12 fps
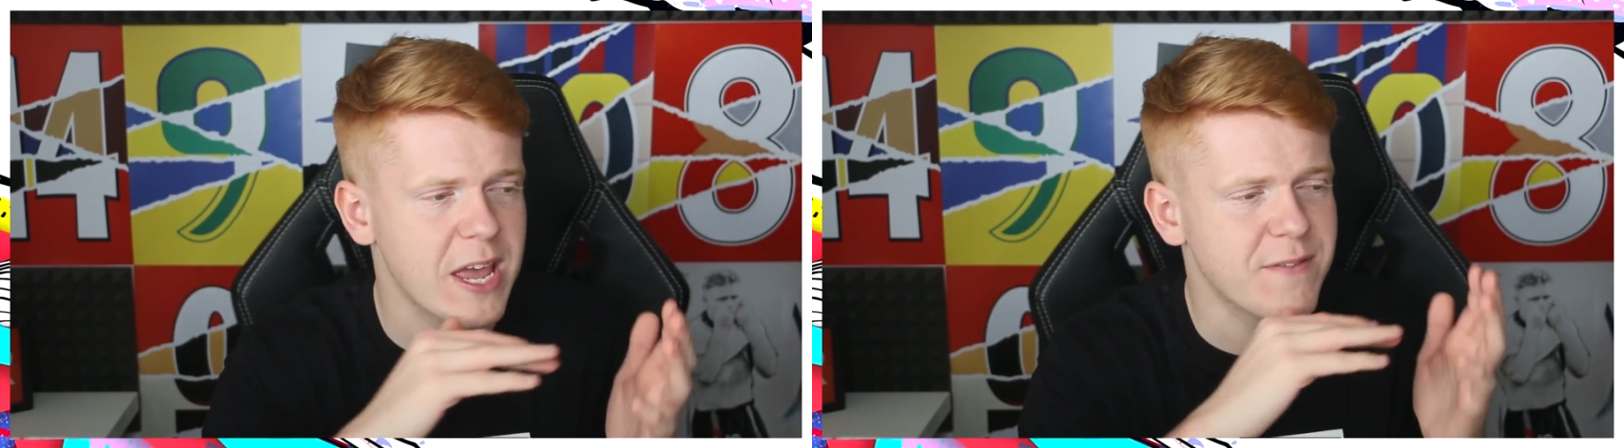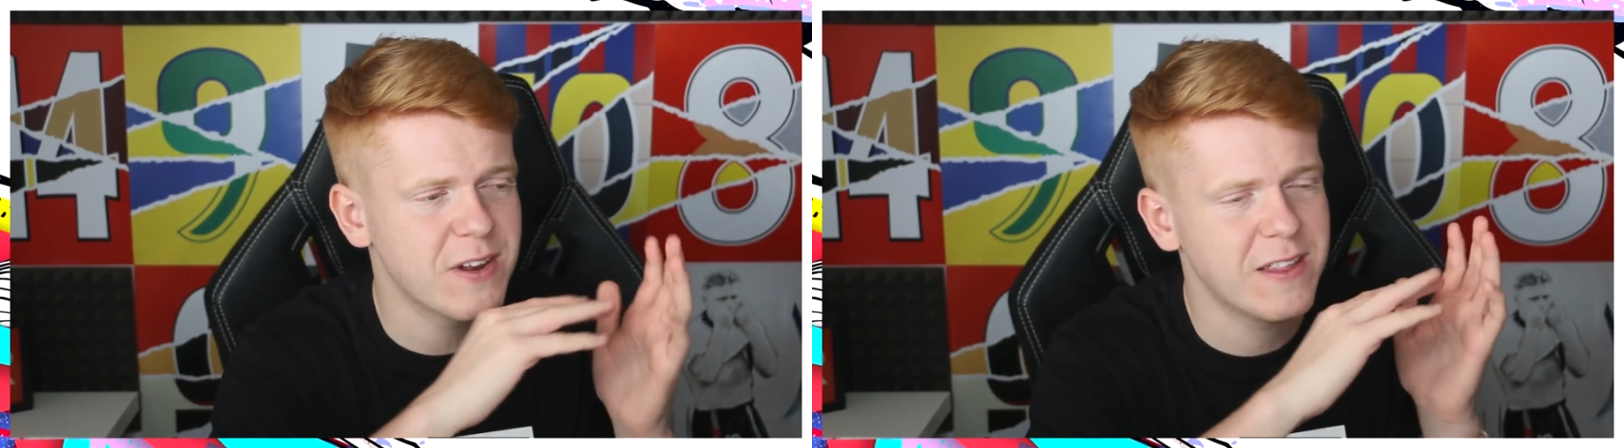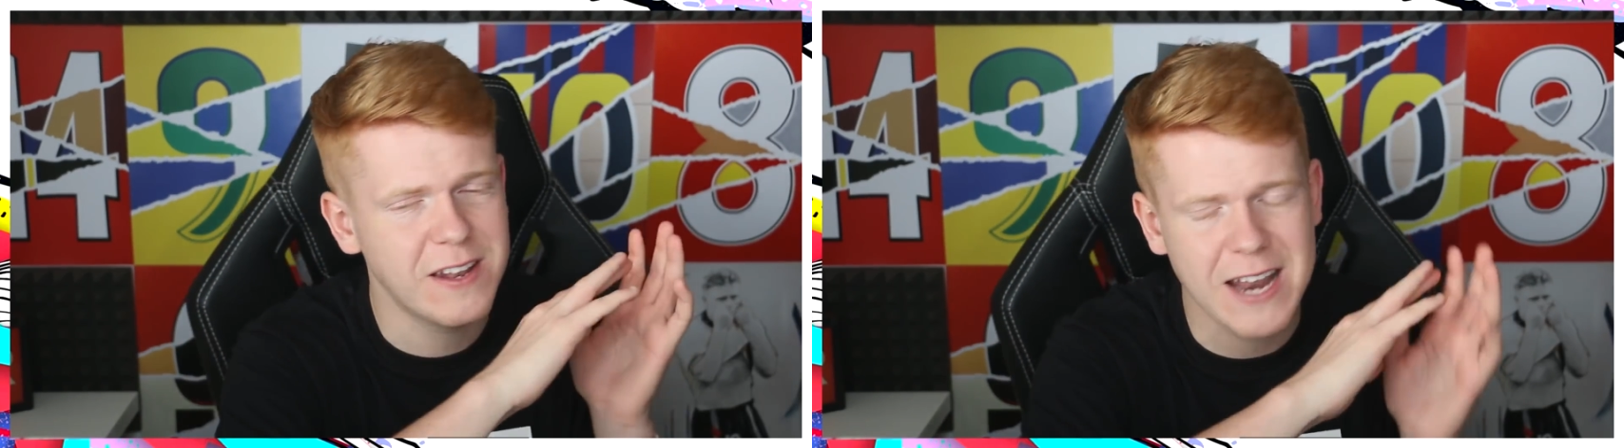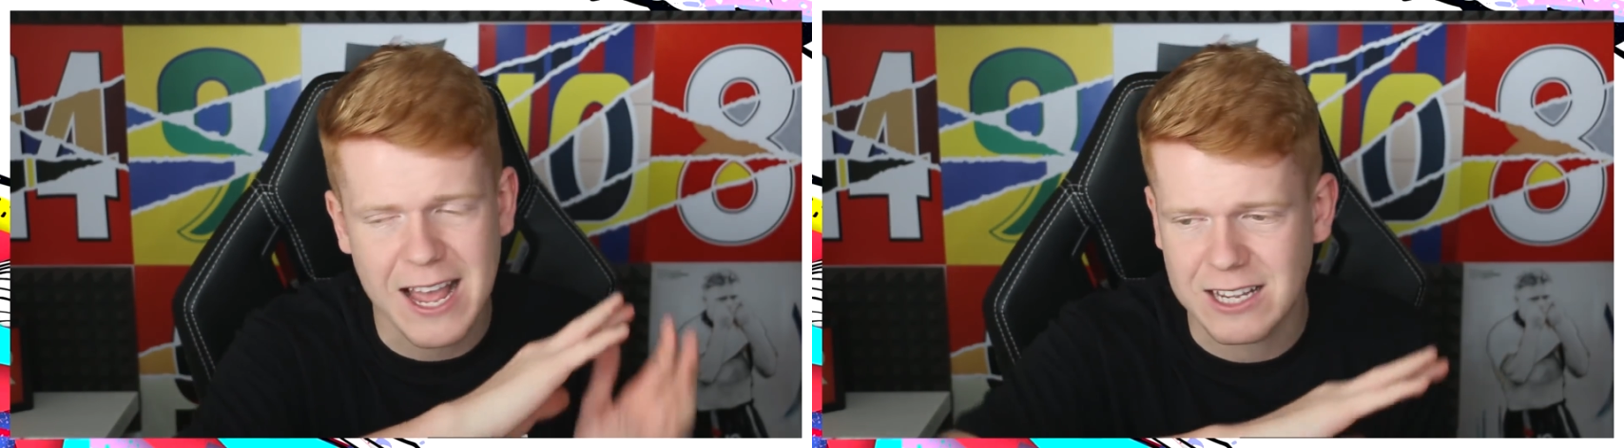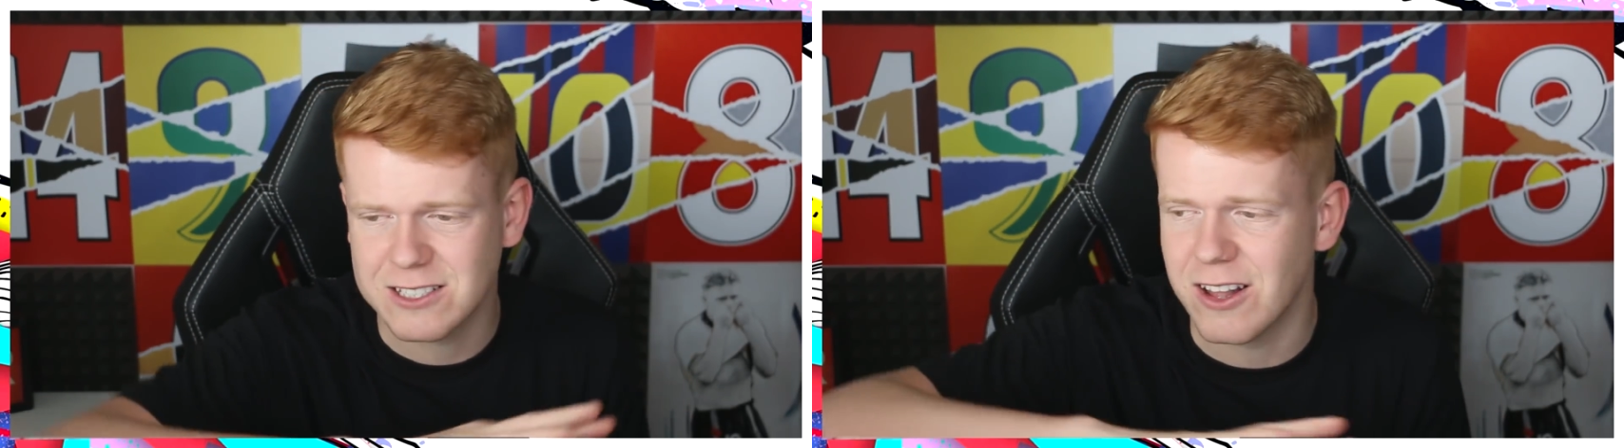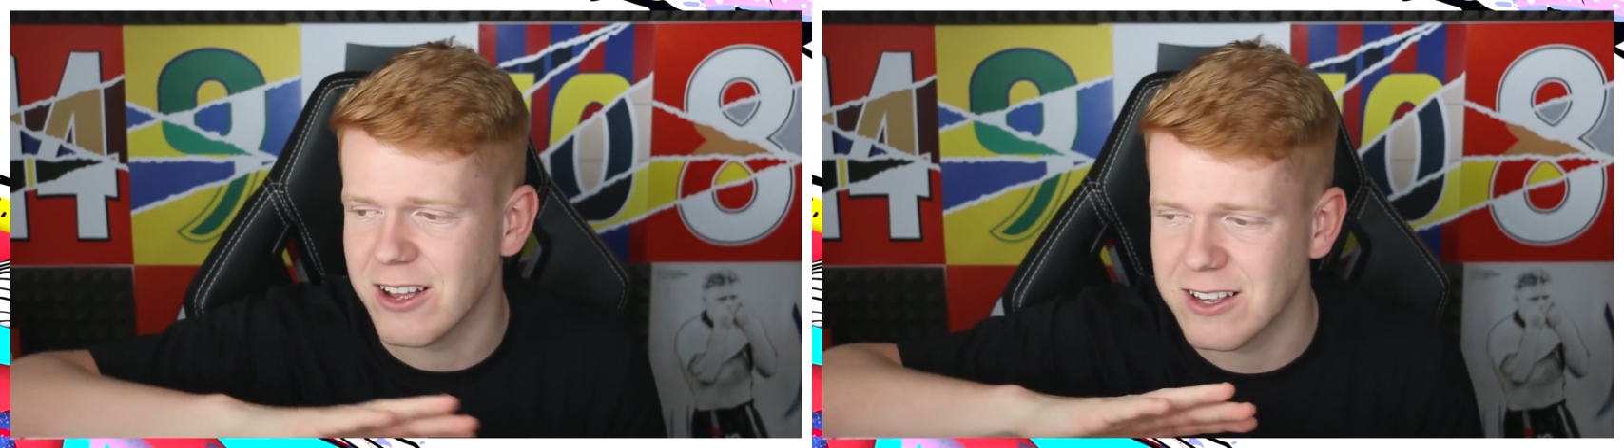even in the
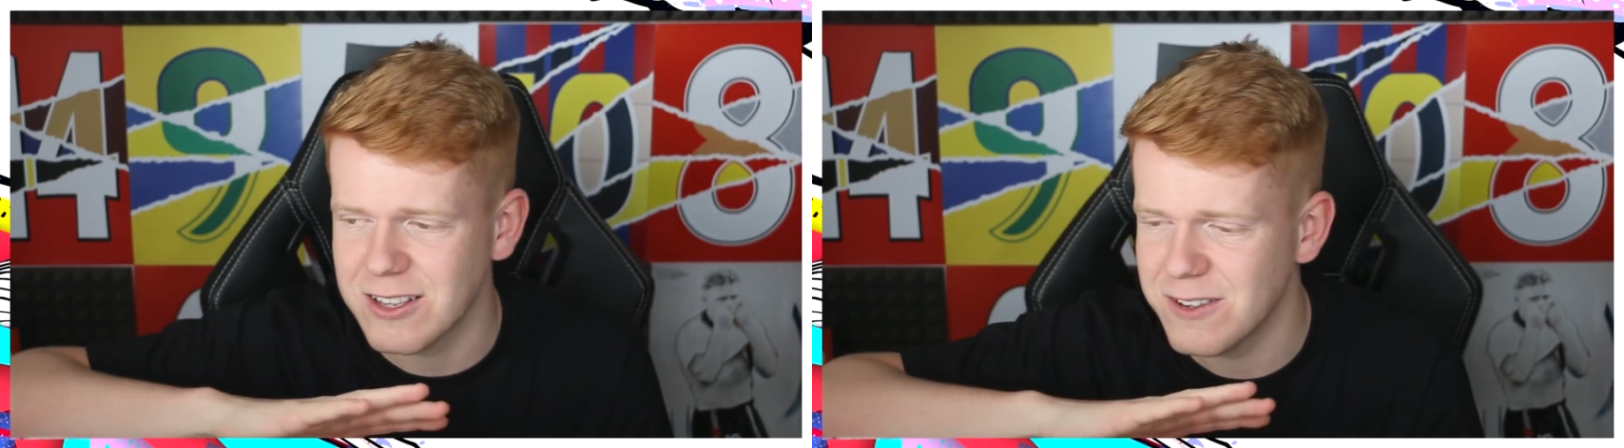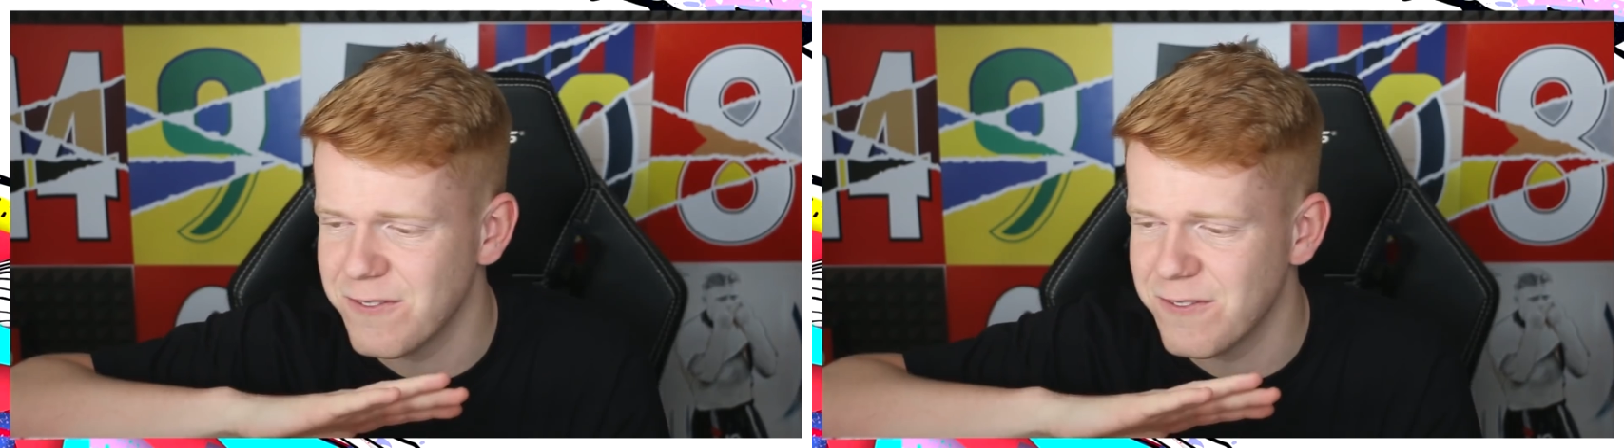next like